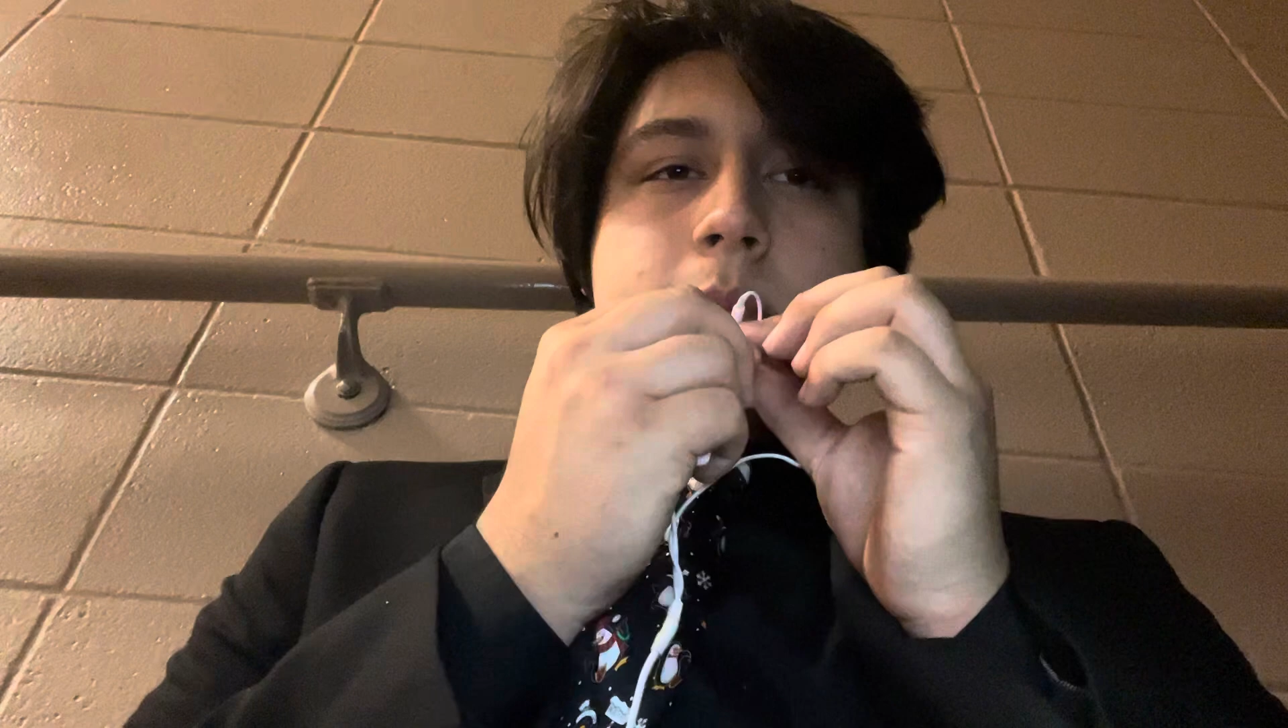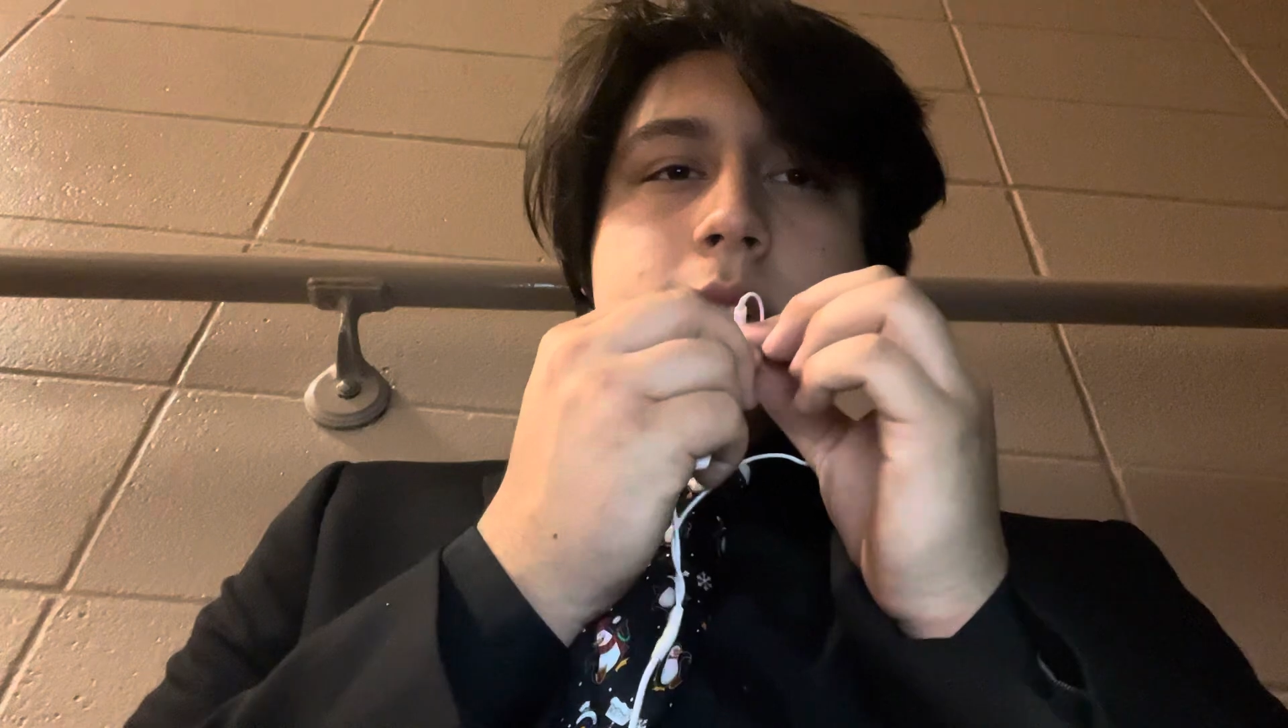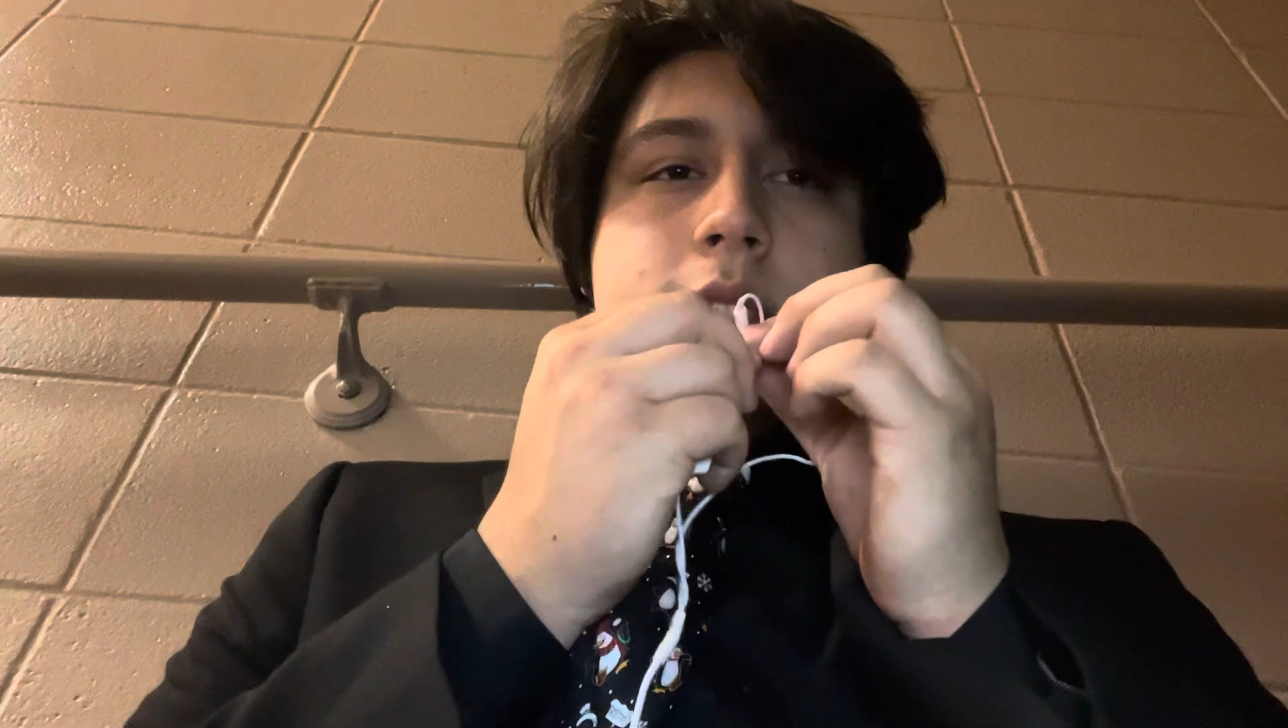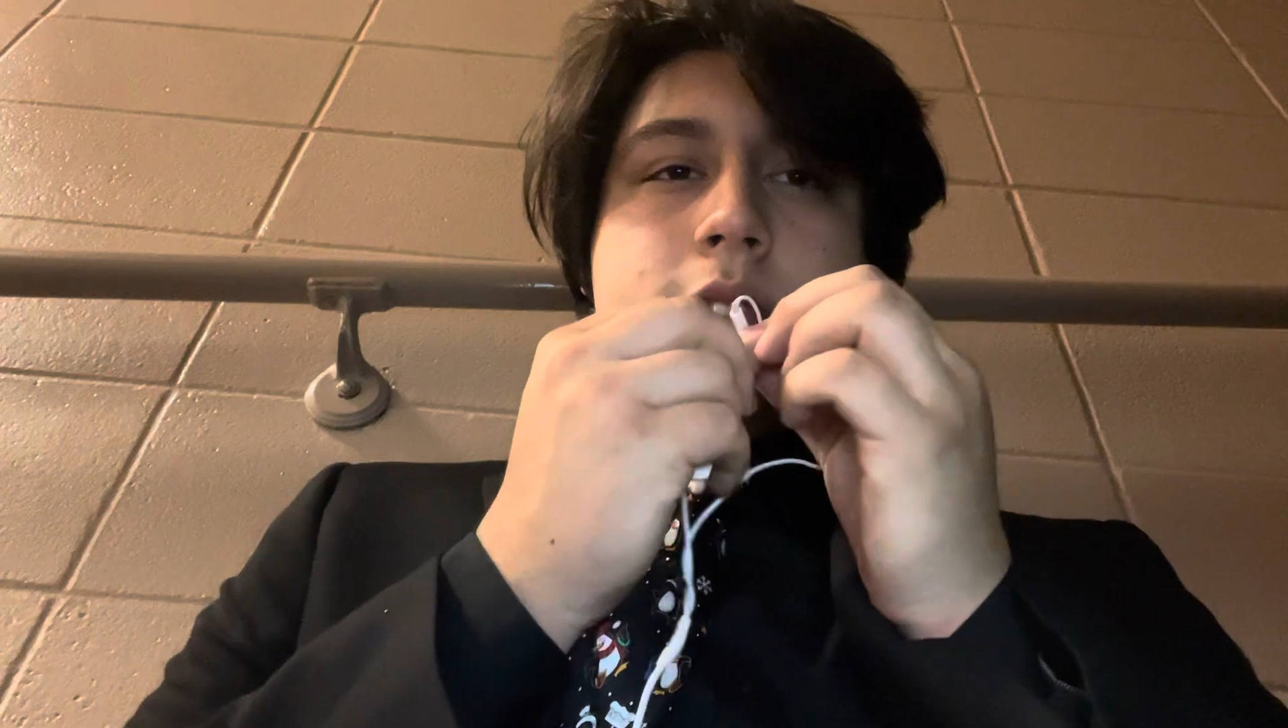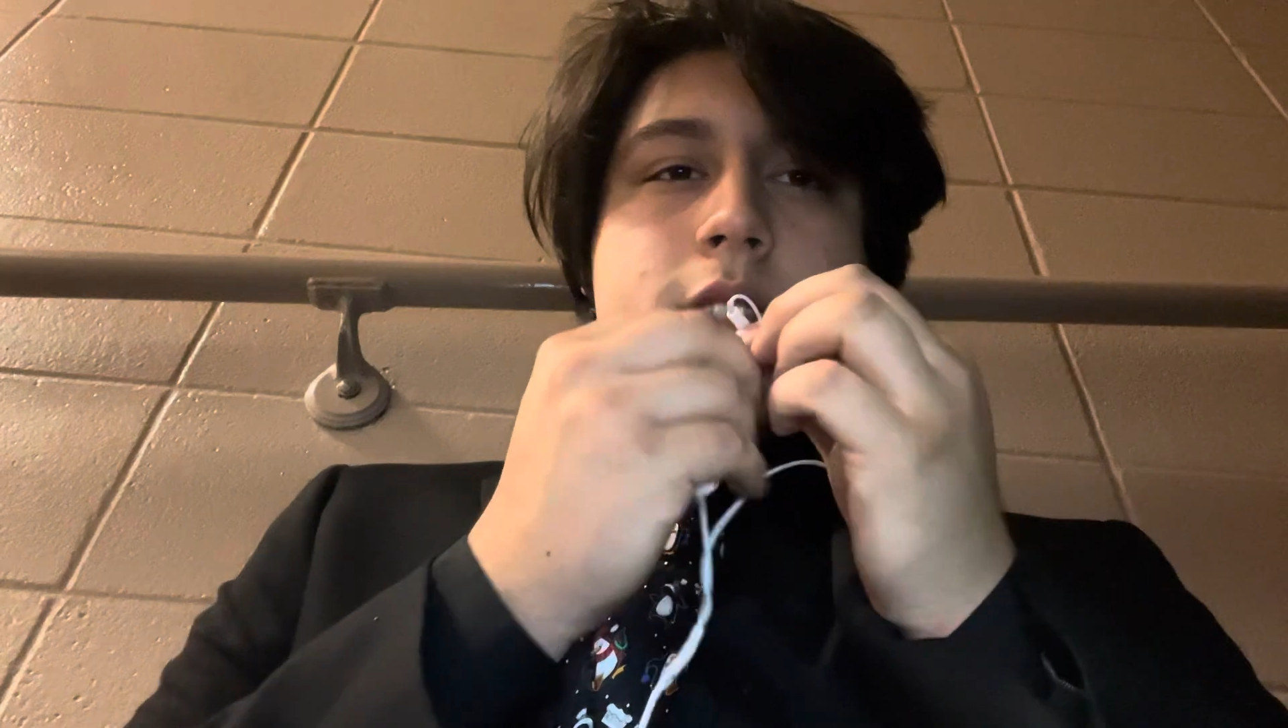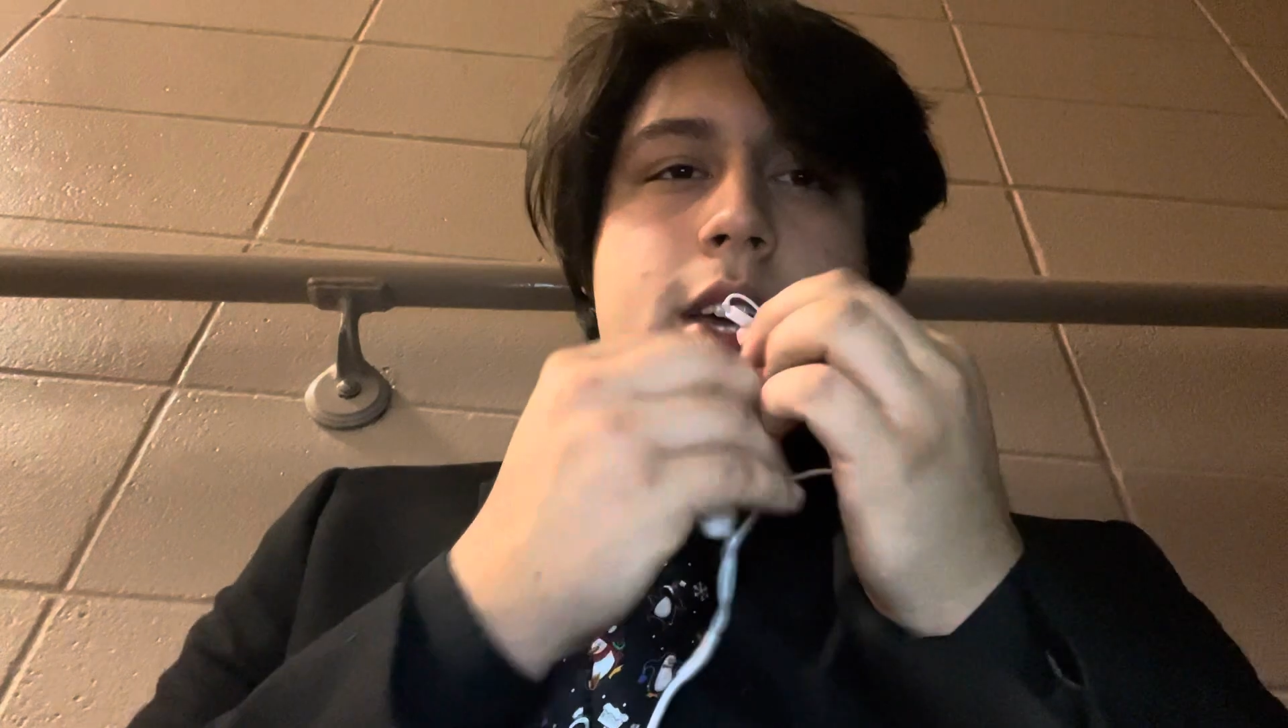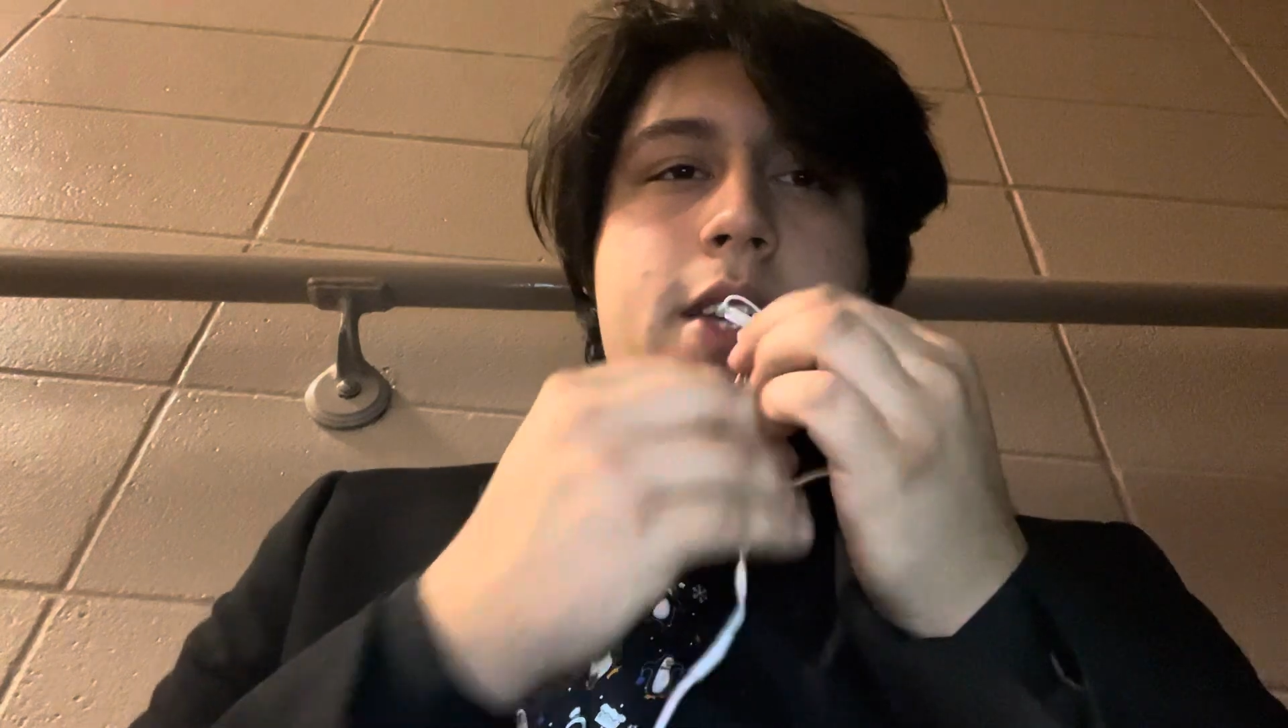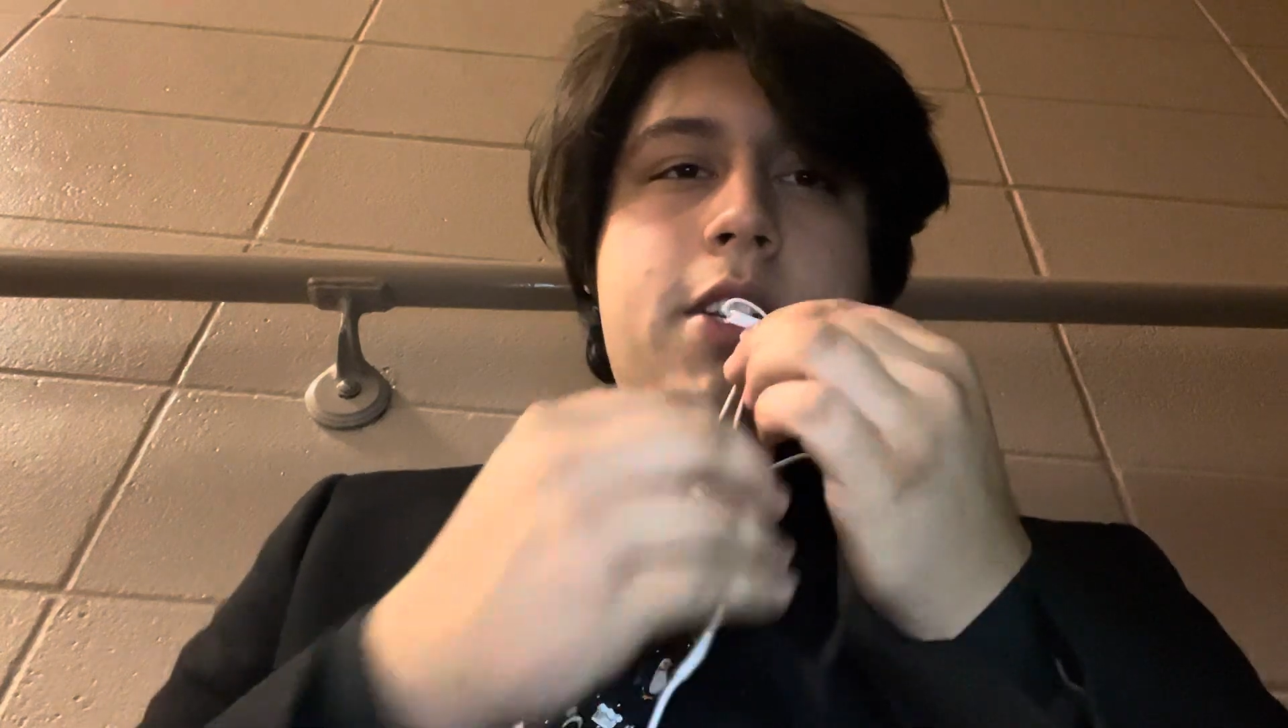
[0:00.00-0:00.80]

monster that